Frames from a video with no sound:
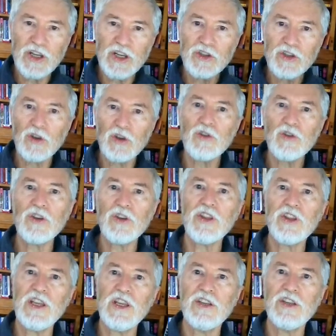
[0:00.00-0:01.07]
to look at
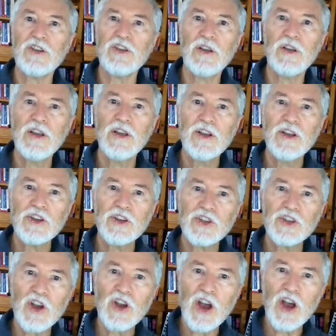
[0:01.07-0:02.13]
these
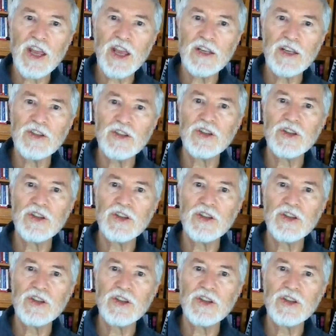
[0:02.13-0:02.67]
signs